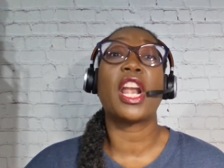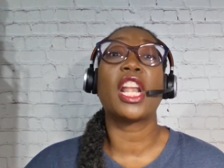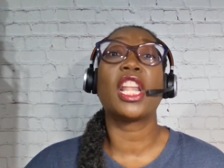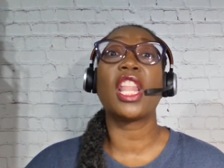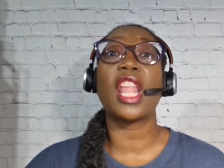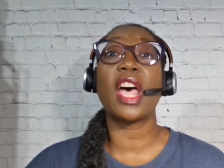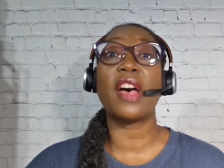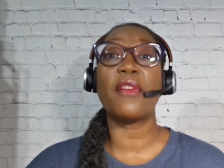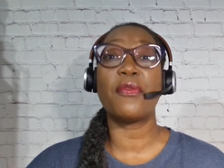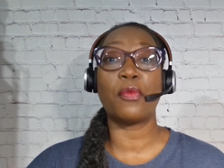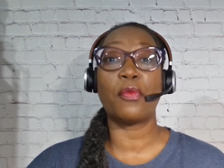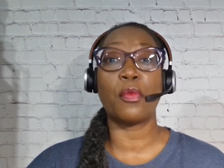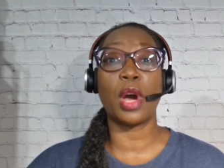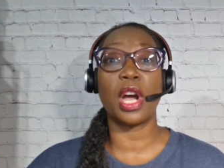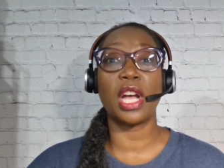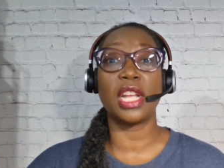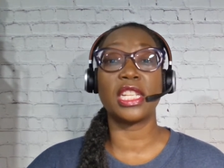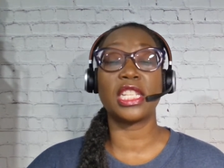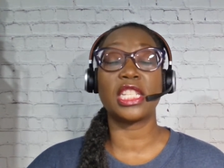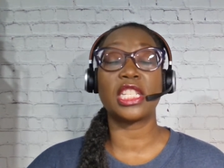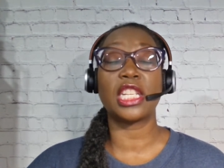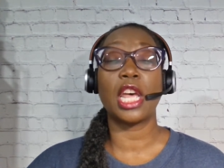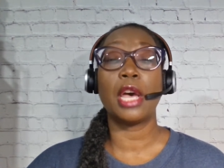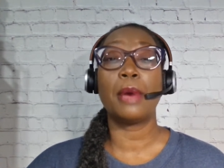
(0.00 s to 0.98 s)
loved
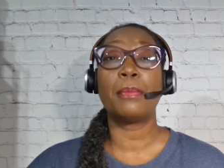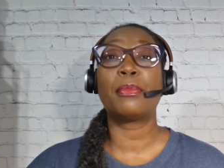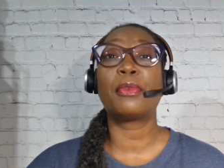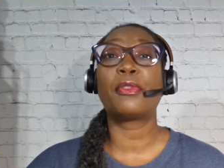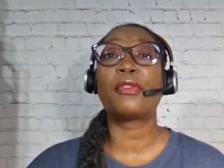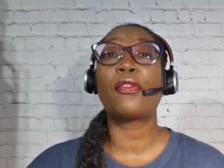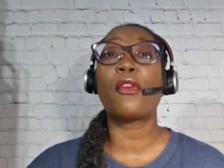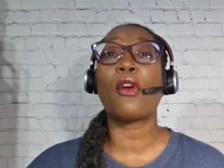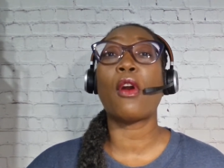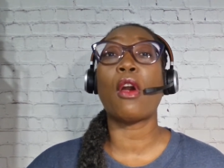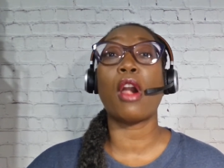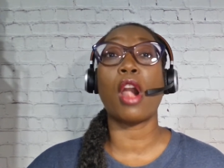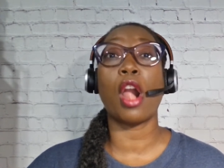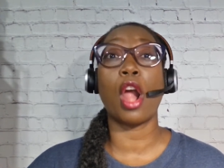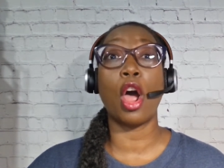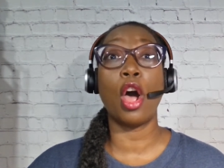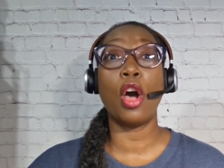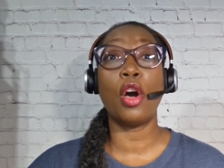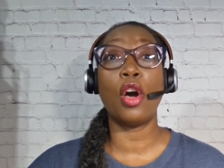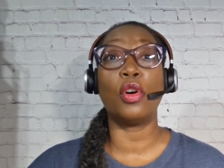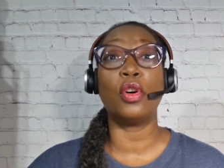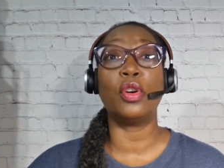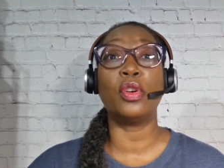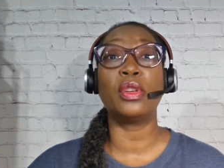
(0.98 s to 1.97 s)
ones before our
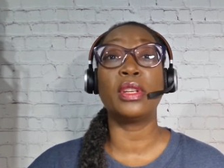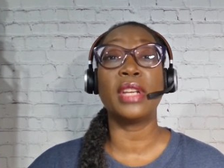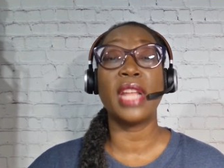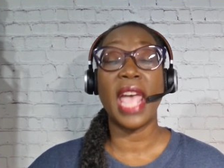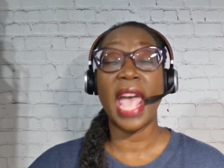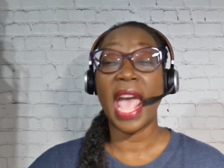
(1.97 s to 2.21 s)
own.